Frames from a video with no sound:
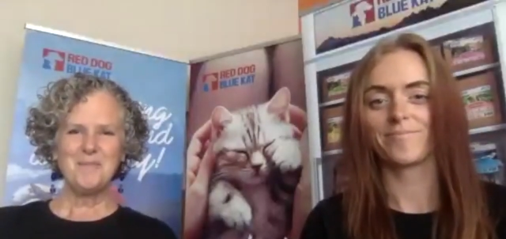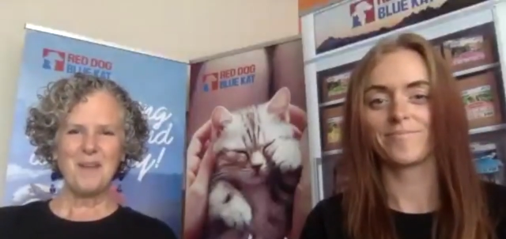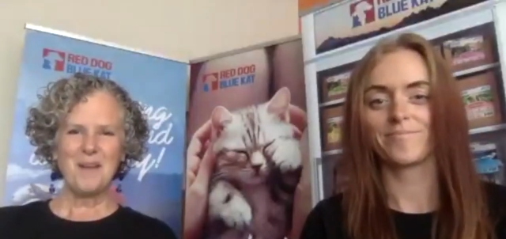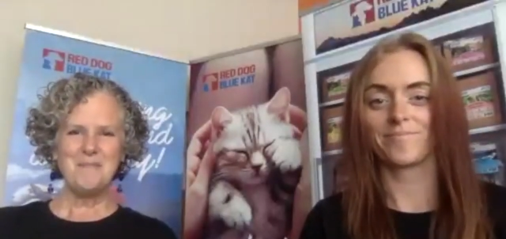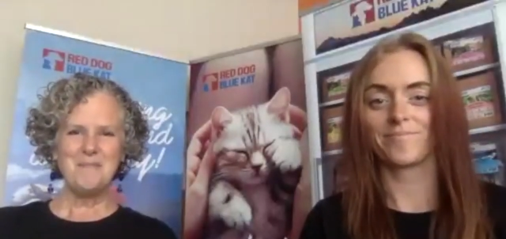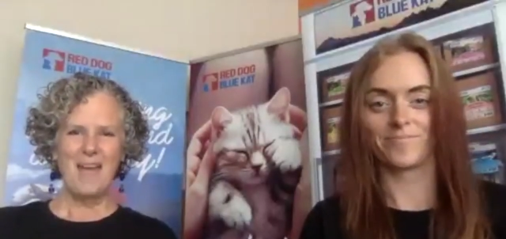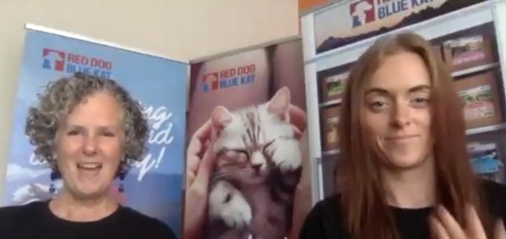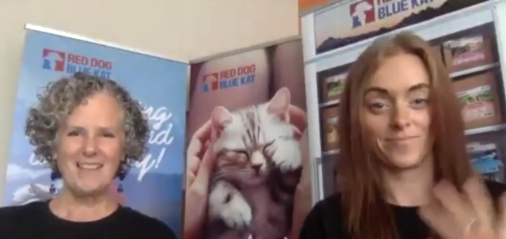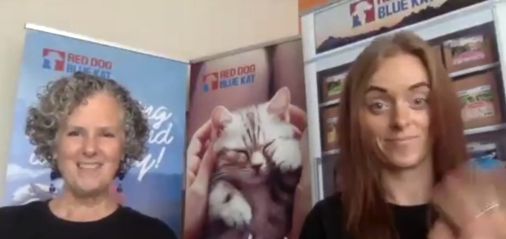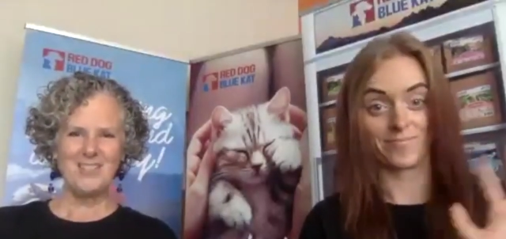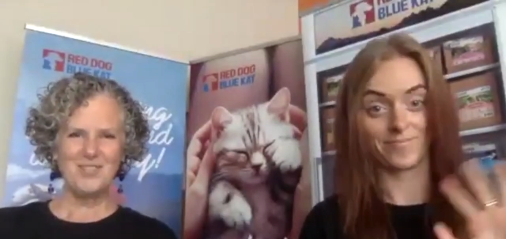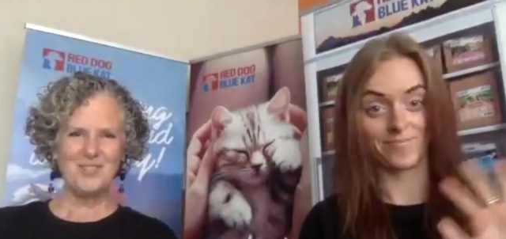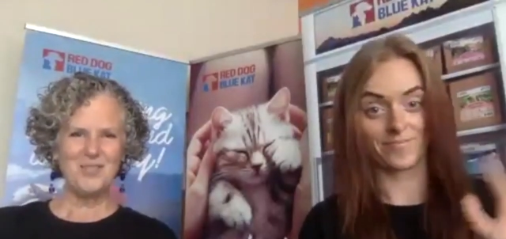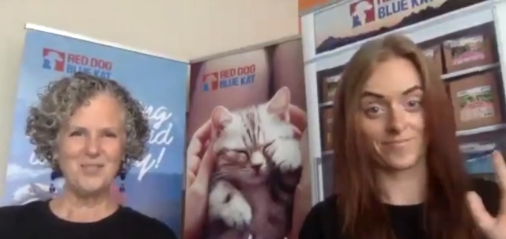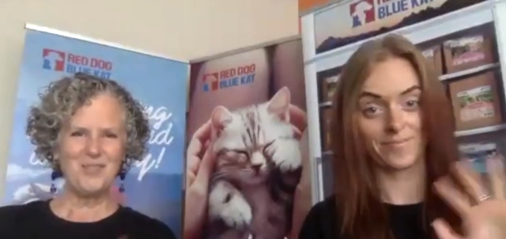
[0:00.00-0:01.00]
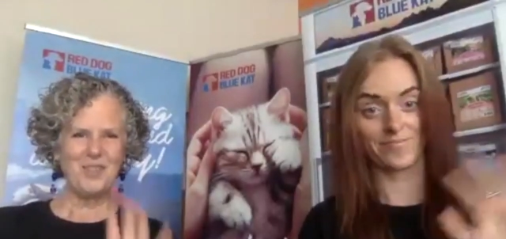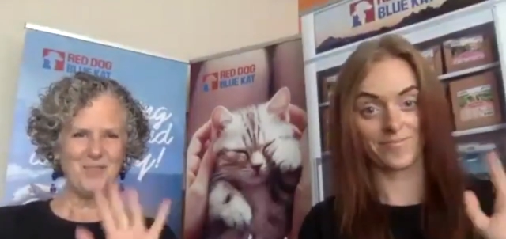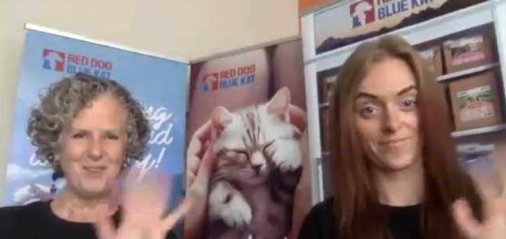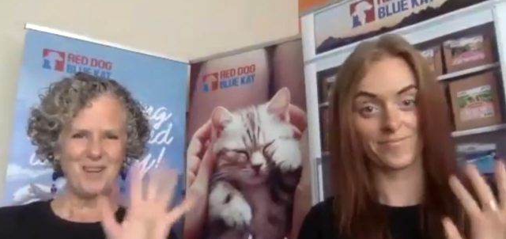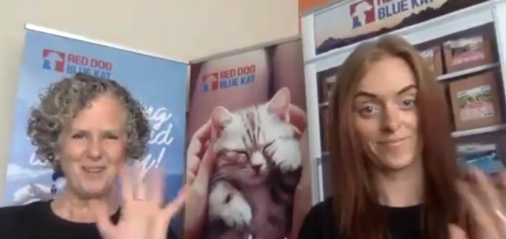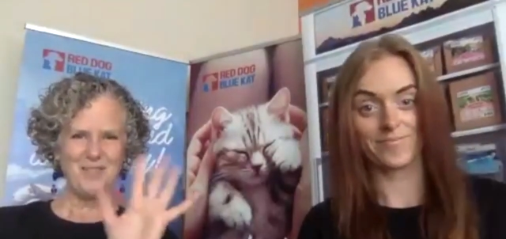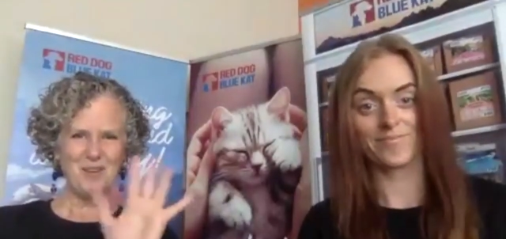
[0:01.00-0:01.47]
Speaker 1: I'm Esther with
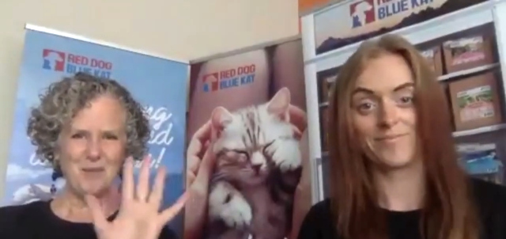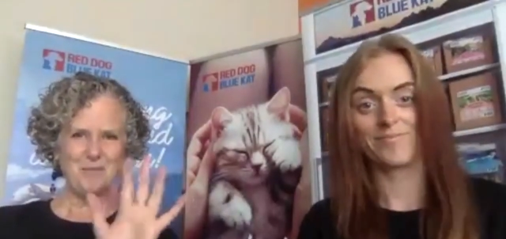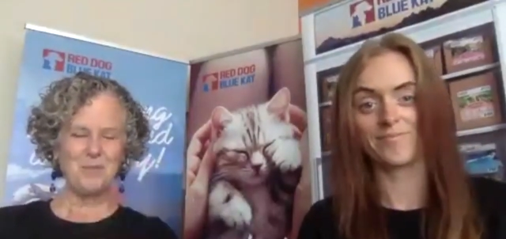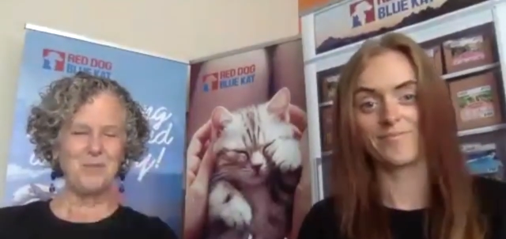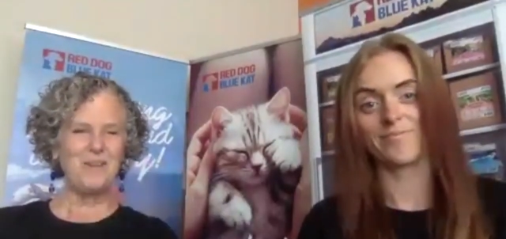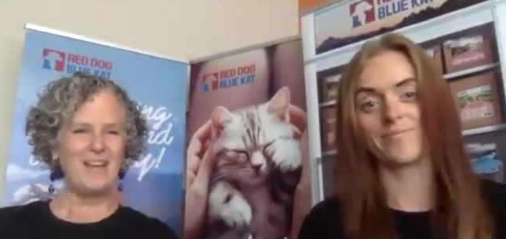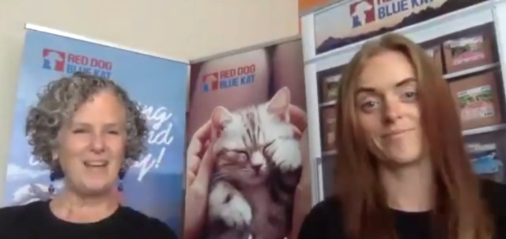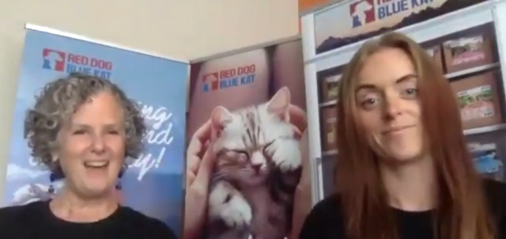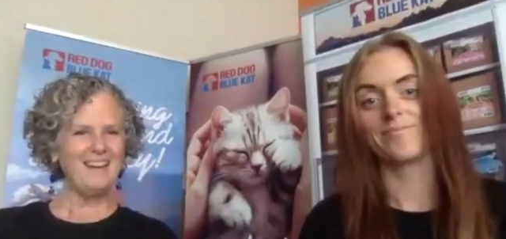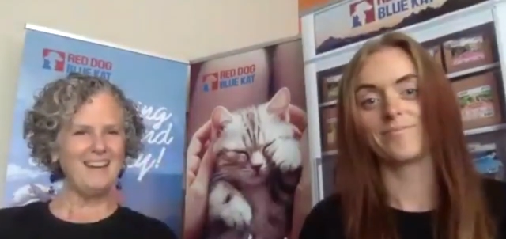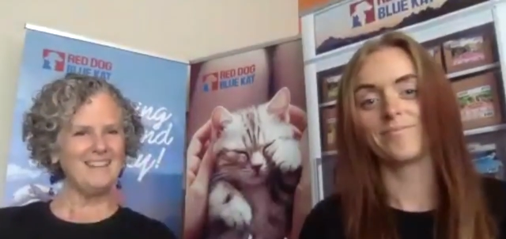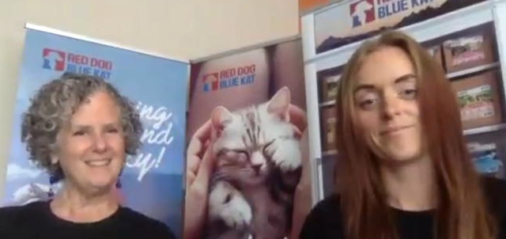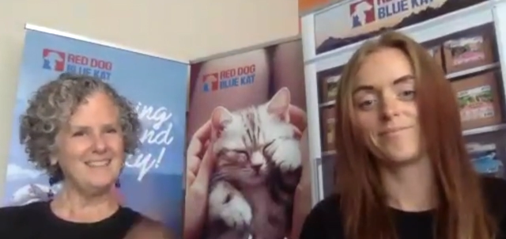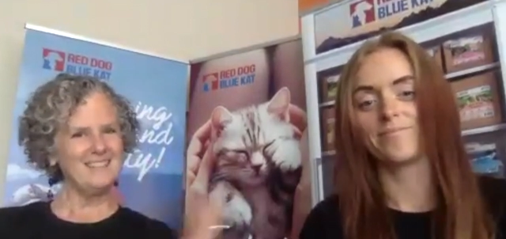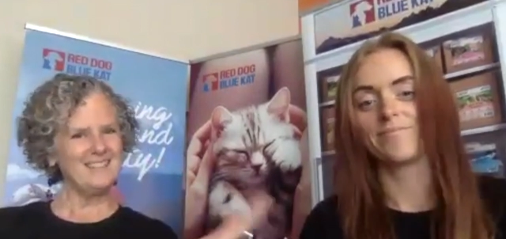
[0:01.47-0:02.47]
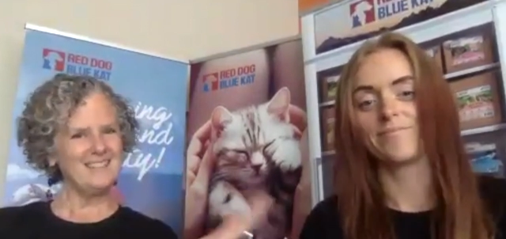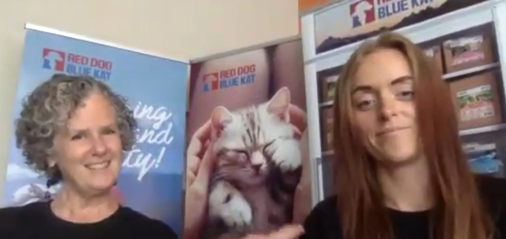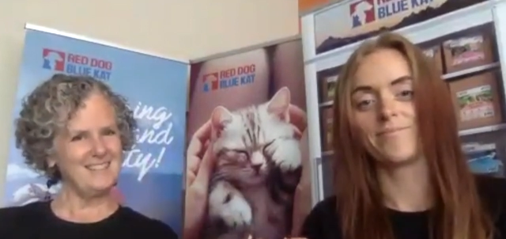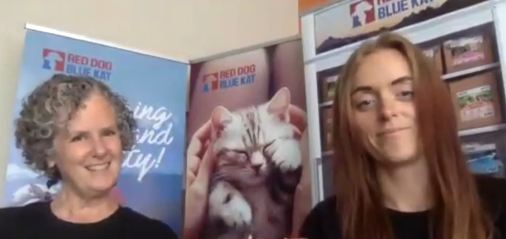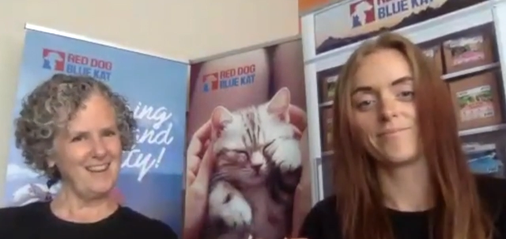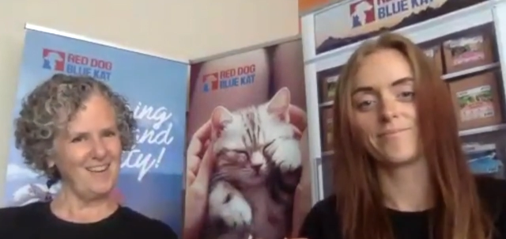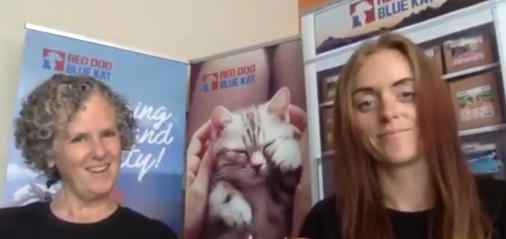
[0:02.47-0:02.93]
Red Dog Blue Kat, and this is
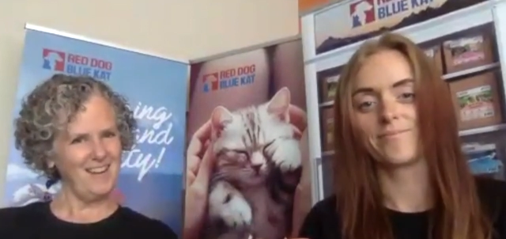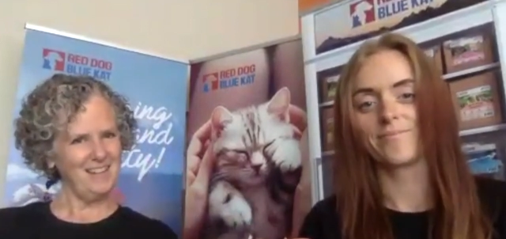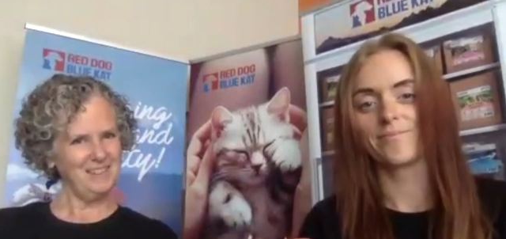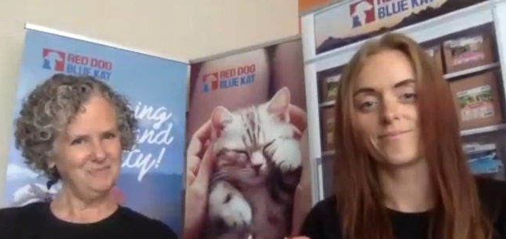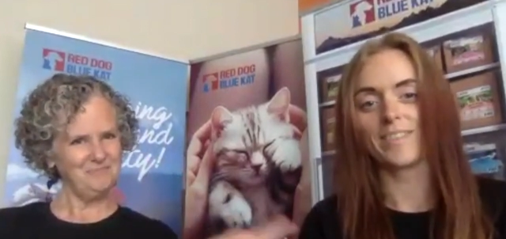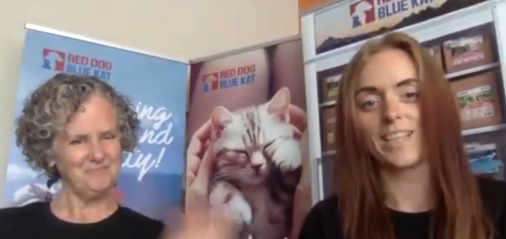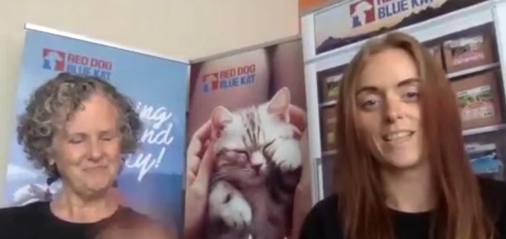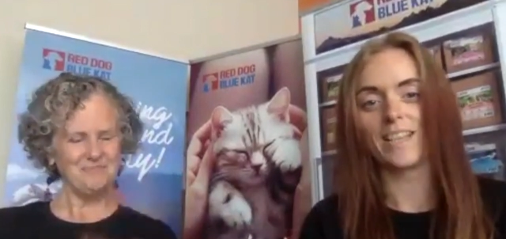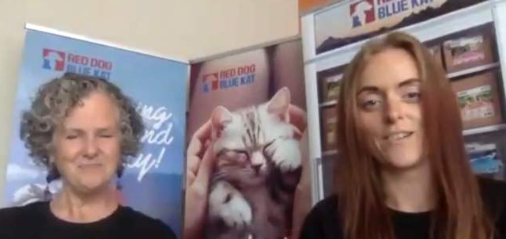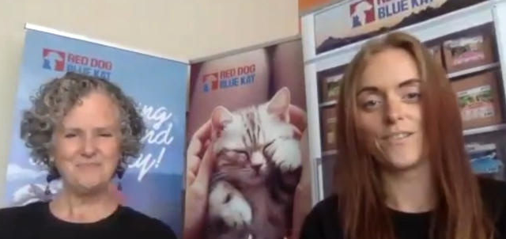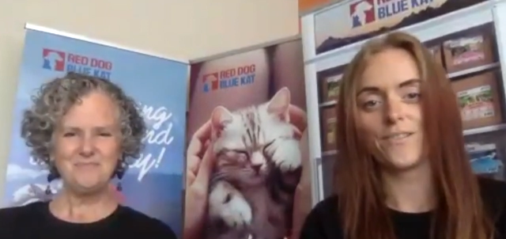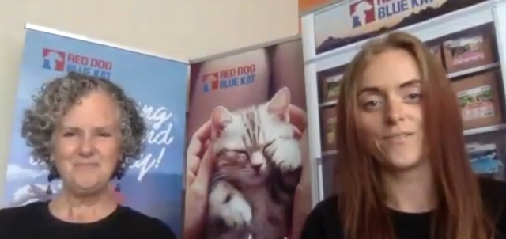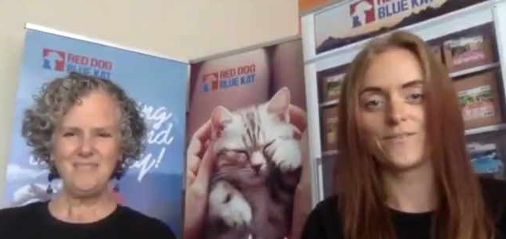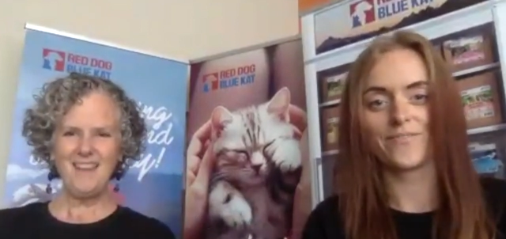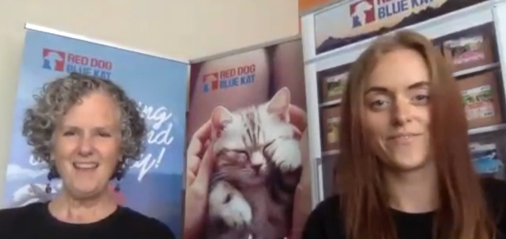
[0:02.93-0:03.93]
Sarah. Hello.